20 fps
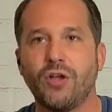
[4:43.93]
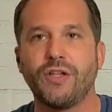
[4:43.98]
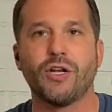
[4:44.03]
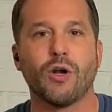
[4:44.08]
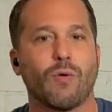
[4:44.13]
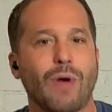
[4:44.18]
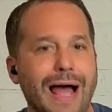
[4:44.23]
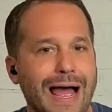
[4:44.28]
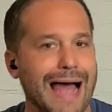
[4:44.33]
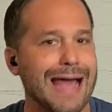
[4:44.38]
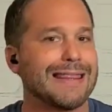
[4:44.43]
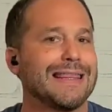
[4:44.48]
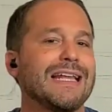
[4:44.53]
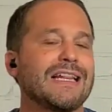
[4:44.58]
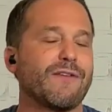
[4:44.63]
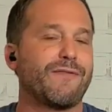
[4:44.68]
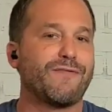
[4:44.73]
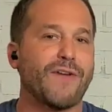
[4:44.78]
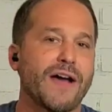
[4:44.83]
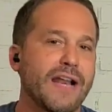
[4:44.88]
I think
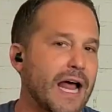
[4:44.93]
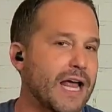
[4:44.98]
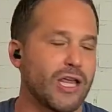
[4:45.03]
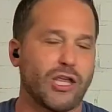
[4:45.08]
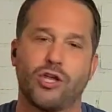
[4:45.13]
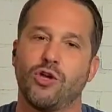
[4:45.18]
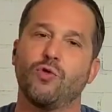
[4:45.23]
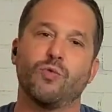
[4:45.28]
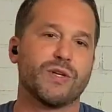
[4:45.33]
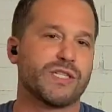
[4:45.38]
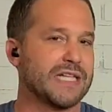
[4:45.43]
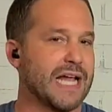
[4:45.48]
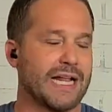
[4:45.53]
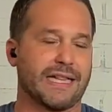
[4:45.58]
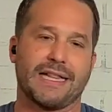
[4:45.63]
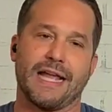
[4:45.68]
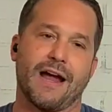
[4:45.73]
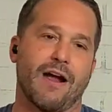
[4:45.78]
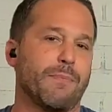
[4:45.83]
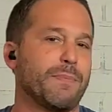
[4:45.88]
the fight IQ was
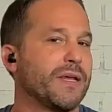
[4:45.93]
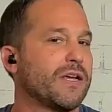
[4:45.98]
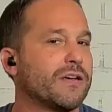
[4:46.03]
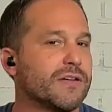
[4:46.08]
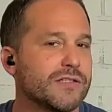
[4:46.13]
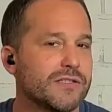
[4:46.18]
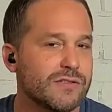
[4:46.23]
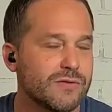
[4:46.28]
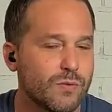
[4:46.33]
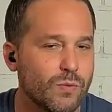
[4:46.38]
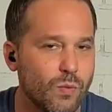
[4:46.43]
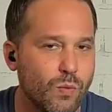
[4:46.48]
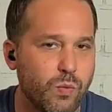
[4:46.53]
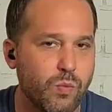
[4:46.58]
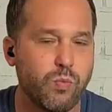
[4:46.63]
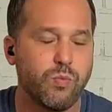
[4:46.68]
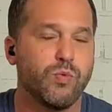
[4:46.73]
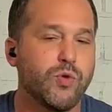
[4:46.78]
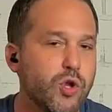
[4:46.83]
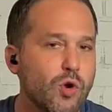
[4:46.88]
not there, because
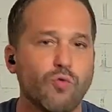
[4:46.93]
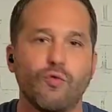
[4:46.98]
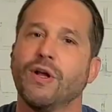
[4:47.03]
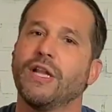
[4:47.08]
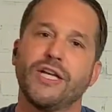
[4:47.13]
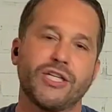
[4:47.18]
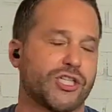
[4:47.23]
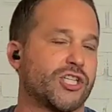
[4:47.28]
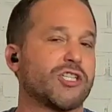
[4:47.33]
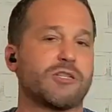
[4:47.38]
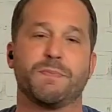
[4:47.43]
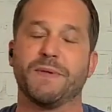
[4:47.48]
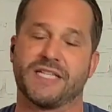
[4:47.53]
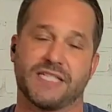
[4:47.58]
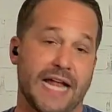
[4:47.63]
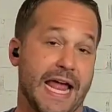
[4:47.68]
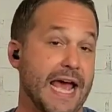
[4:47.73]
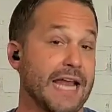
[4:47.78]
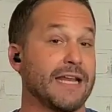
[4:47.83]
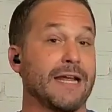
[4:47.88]
you really should just be
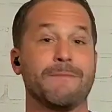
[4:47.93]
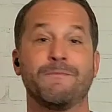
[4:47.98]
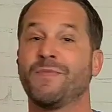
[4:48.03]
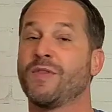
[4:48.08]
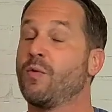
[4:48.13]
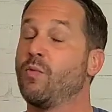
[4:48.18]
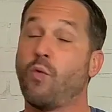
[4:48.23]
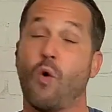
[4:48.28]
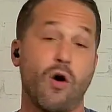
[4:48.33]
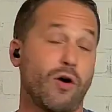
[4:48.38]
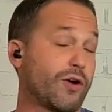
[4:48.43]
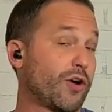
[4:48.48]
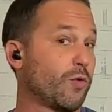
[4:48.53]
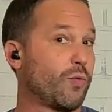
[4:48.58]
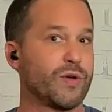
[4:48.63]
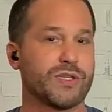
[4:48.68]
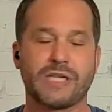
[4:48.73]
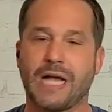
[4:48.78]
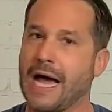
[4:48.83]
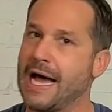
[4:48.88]
standing. Walker
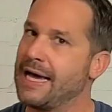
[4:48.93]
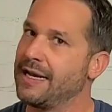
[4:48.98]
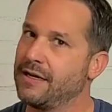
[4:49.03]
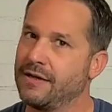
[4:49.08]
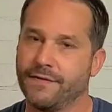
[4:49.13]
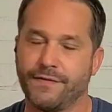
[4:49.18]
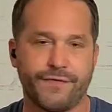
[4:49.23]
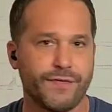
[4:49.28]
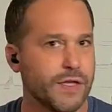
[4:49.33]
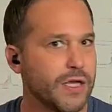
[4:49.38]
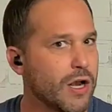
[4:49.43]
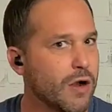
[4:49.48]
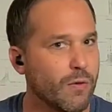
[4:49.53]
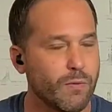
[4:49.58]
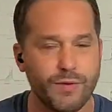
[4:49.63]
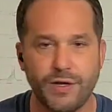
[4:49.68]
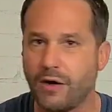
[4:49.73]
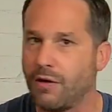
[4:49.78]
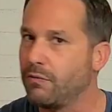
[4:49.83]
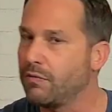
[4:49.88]
was kind of,
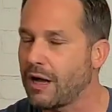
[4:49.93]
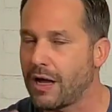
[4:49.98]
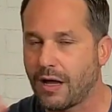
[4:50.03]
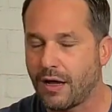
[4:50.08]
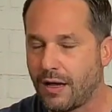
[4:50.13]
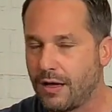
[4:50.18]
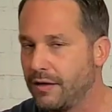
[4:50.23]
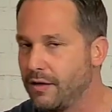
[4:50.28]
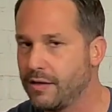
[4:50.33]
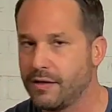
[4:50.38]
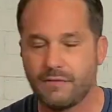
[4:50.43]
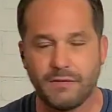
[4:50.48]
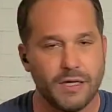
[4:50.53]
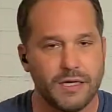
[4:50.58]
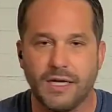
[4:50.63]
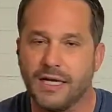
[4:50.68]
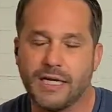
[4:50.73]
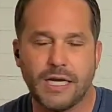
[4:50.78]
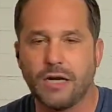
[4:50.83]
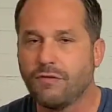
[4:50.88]

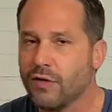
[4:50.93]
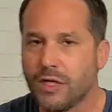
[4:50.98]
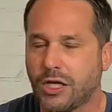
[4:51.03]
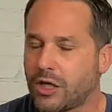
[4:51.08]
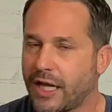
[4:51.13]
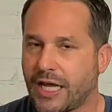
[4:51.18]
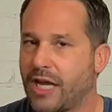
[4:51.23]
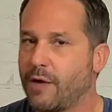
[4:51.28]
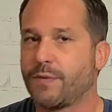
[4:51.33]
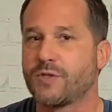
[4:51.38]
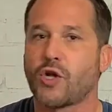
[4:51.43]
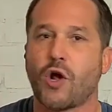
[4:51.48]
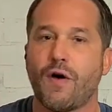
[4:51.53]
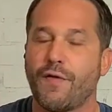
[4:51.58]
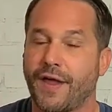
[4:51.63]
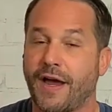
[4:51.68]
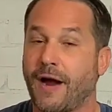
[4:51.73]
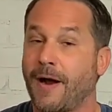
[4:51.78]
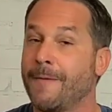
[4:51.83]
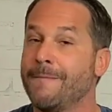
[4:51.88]
he didn't really look like he was all
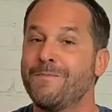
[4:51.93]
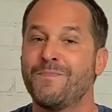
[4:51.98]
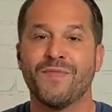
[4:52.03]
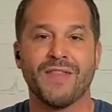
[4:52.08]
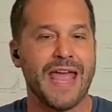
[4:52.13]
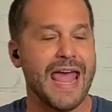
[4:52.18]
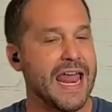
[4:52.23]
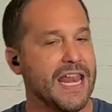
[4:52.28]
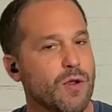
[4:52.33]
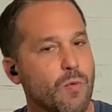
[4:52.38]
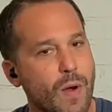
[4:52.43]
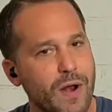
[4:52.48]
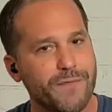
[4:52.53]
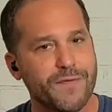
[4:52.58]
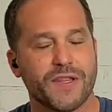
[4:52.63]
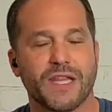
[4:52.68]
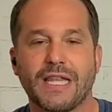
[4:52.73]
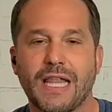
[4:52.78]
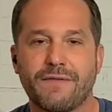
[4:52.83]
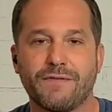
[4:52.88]
there, and he went
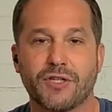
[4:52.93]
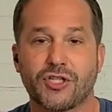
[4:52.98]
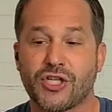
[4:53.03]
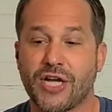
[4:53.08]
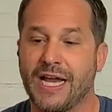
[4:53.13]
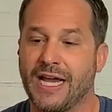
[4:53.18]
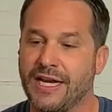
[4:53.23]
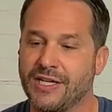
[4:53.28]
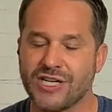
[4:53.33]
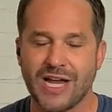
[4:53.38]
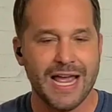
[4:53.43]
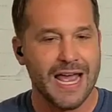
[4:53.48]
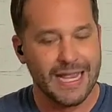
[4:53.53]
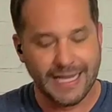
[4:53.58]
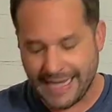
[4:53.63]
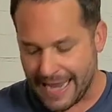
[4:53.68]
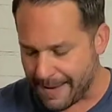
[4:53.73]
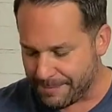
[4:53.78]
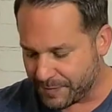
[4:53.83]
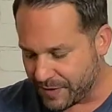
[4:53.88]
for the level change,
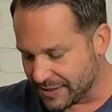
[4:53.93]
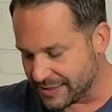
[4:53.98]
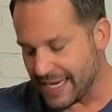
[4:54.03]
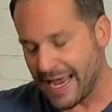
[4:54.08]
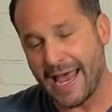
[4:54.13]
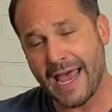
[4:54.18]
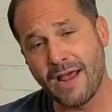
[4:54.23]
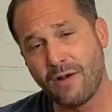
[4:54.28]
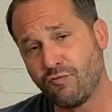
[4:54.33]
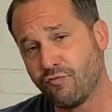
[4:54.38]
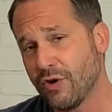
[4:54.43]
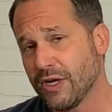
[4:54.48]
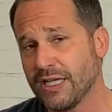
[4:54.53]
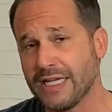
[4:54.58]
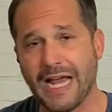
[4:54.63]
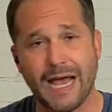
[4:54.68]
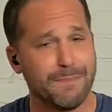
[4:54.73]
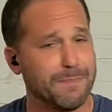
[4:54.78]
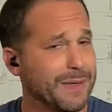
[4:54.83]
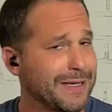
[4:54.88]
kept his head
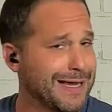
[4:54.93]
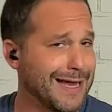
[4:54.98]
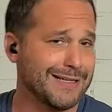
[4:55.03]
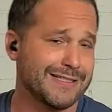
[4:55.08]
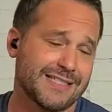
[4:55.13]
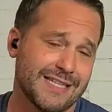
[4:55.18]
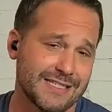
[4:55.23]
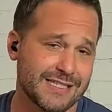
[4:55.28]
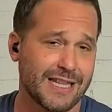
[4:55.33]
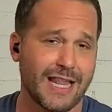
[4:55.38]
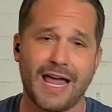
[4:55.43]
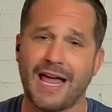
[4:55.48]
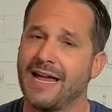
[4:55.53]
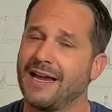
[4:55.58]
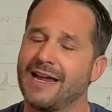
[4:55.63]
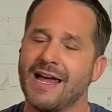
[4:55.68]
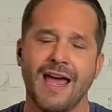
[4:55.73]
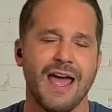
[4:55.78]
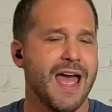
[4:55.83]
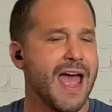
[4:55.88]
really up against his
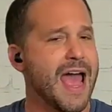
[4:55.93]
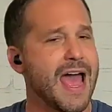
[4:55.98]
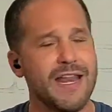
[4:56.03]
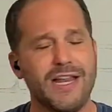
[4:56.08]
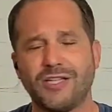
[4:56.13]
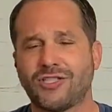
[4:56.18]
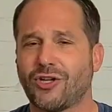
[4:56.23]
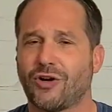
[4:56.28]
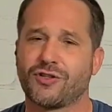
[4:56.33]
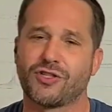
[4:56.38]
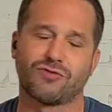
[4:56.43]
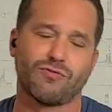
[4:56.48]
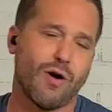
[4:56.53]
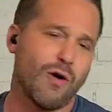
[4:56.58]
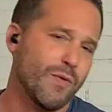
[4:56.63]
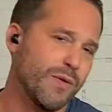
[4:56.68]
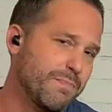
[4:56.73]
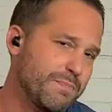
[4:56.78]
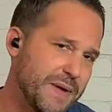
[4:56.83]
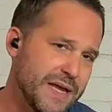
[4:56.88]
leg, and he starts
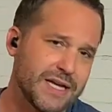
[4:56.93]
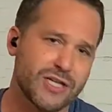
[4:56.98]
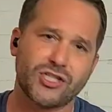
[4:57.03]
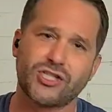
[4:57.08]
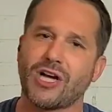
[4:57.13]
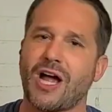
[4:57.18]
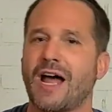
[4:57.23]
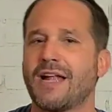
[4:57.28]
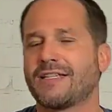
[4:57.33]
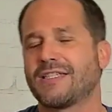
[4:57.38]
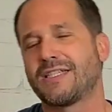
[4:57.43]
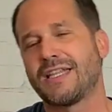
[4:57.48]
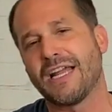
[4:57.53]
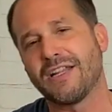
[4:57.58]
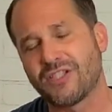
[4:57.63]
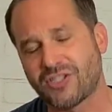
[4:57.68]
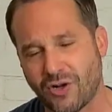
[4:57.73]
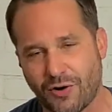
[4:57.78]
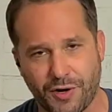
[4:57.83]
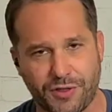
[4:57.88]
throwing big shots,
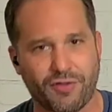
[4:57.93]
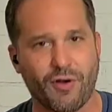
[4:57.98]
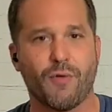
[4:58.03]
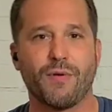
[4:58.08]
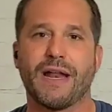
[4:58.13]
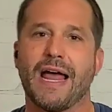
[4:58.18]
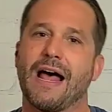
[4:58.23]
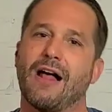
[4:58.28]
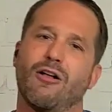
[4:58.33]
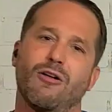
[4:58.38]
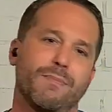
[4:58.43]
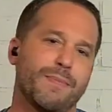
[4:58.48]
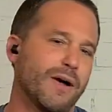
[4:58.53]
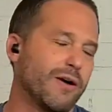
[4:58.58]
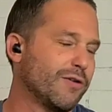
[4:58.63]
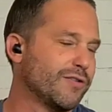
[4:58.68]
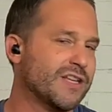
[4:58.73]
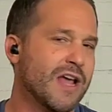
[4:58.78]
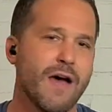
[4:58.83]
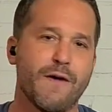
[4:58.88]
then starts throwing
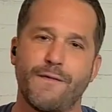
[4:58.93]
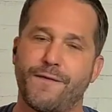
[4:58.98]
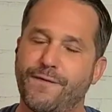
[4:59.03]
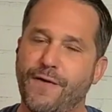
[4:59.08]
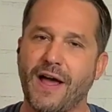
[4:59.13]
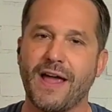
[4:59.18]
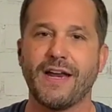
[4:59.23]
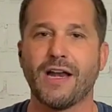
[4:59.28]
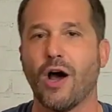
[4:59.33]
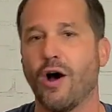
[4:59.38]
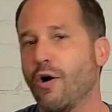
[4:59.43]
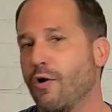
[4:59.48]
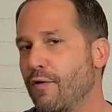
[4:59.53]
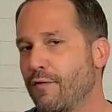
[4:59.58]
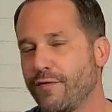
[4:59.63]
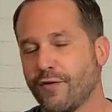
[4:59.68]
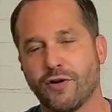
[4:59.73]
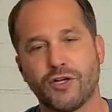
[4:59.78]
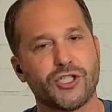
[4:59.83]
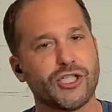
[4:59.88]
elbows. Fight
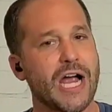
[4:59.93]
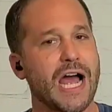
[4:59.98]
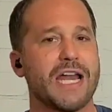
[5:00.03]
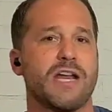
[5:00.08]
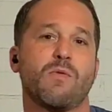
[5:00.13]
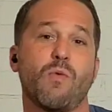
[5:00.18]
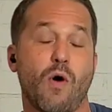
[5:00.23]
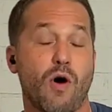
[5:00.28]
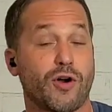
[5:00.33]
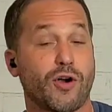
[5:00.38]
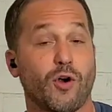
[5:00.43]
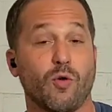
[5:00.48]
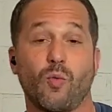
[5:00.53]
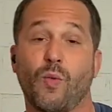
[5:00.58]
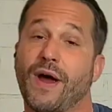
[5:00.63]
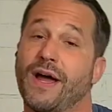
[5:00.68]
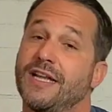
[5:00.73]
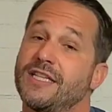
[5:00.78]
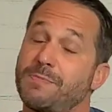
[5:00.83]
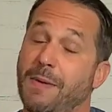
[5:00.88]
over. Johnny Walker
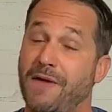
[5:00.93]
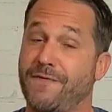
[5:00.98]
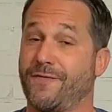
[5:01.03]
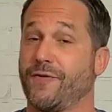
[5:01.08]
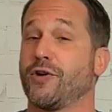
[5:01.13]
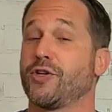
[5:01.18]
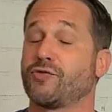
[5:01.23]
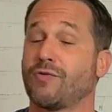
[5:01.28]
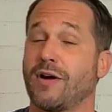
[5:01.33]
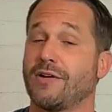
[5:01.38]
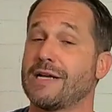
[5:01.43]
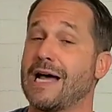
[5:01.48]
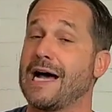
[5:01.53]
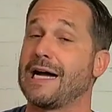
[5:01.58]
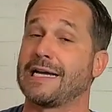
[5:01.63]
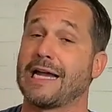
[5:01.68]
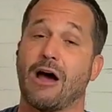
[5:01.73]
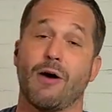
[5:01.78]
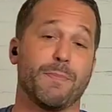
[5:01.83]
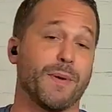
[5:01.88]
wins by first round
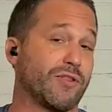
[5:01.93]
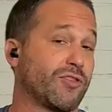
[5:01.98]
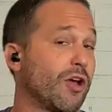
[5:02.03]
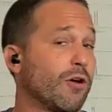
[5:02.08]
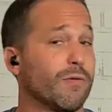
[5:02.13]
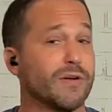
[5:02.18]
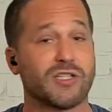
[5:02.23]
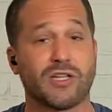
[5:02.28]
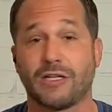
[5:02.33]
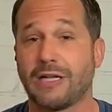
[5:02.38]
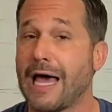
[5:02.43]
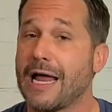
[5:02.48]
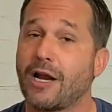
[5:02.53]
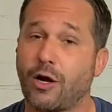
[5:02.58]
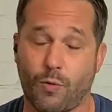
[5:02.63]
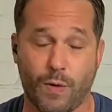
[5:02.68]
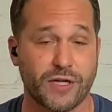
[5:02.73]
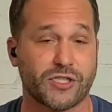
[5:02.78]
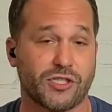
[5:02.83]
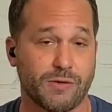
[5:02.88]
knockout, but there was a lot of
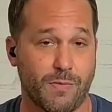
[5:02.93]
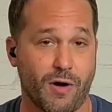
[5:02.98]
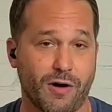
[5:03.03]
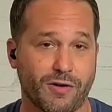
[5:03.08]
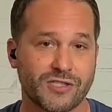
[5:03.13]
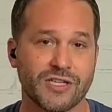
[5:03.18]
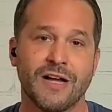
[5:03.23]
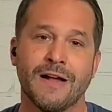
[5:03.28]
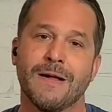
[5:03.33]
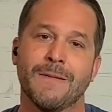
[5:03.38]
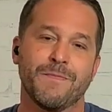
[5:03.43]
question marks